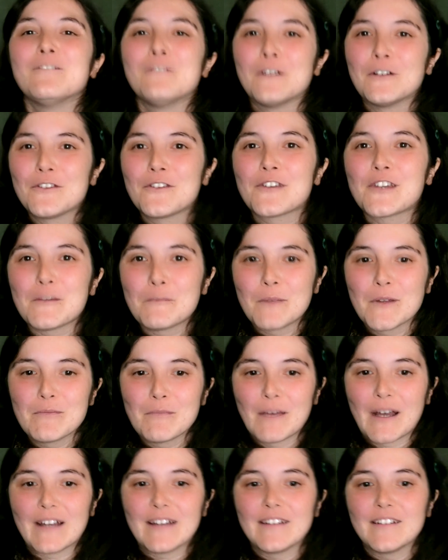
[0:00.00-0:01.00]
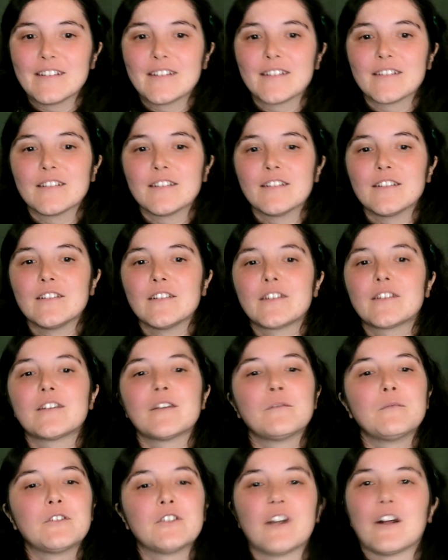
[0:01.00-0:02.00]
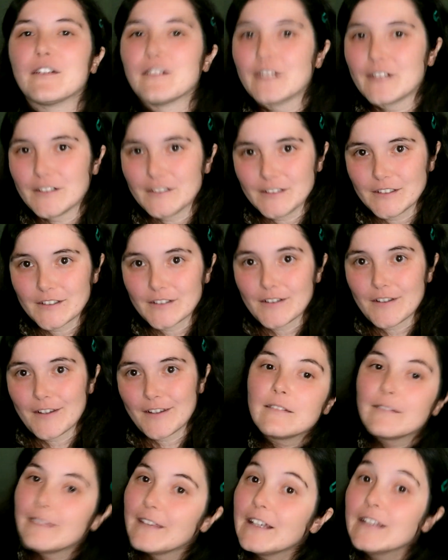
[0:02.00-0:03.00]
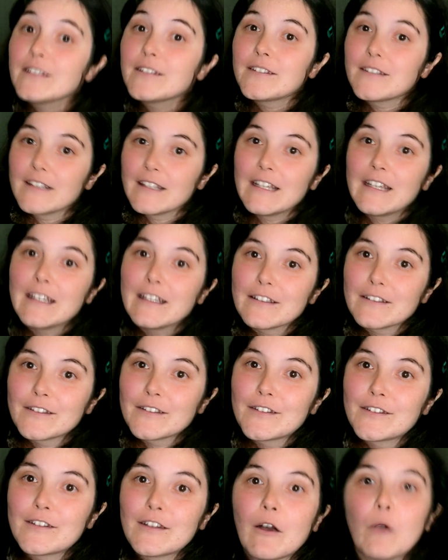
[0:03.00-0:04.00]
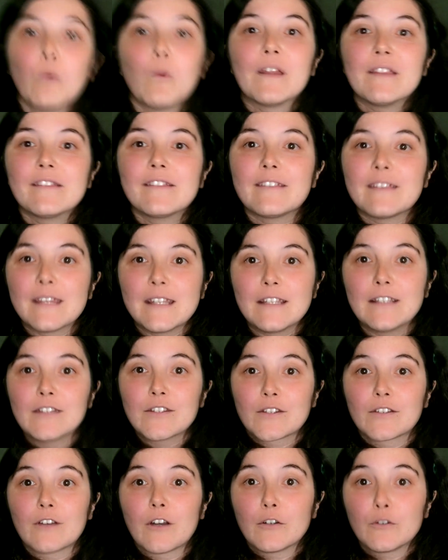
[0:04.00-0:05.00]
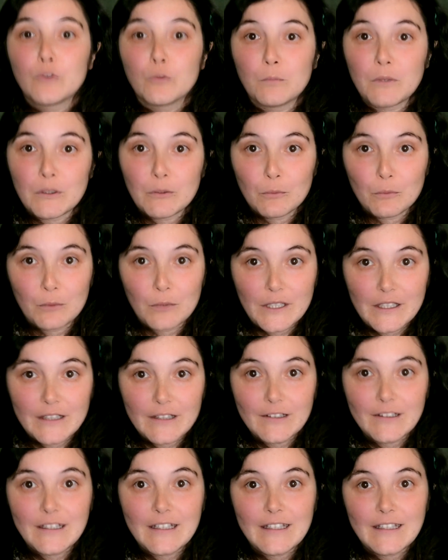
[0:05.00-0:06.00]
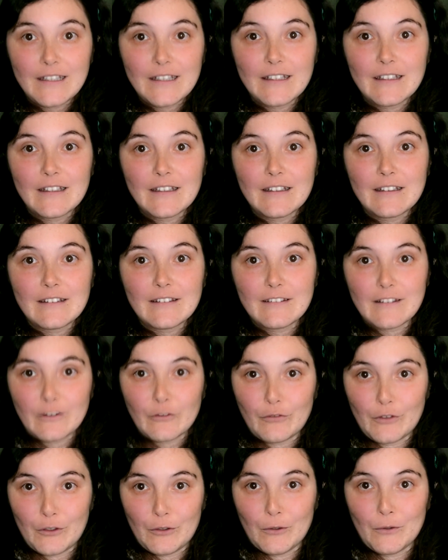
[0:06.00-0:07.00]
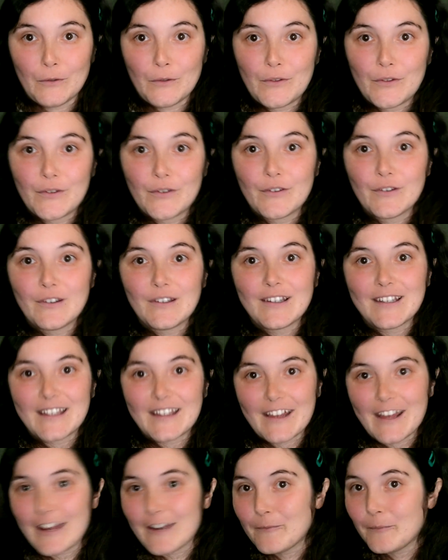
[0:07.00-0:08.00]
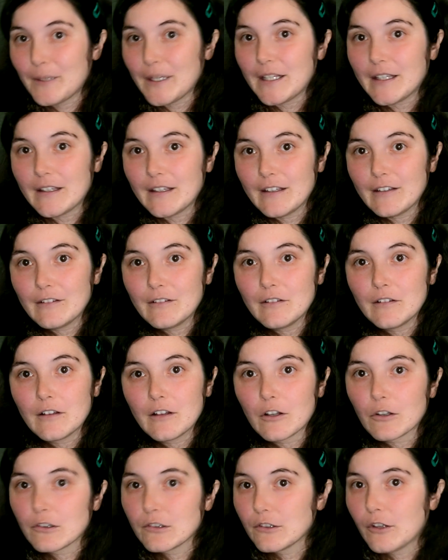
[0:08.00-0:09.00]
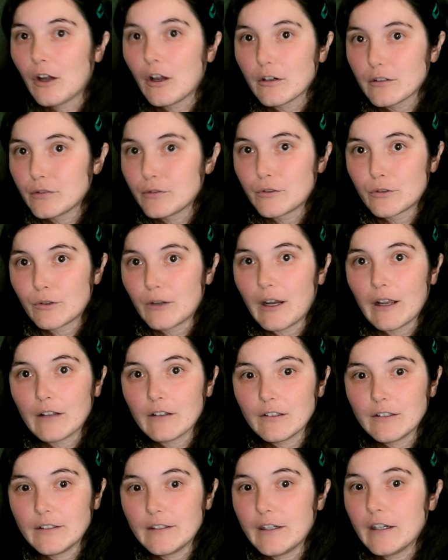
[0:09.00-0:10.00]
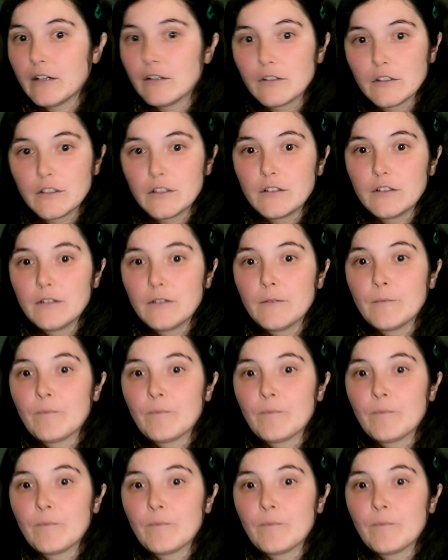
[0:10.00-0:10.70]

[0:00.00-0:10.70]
want to keep in mind subgenres. This is when things start to be really difficult. It can be a lot of trial and error,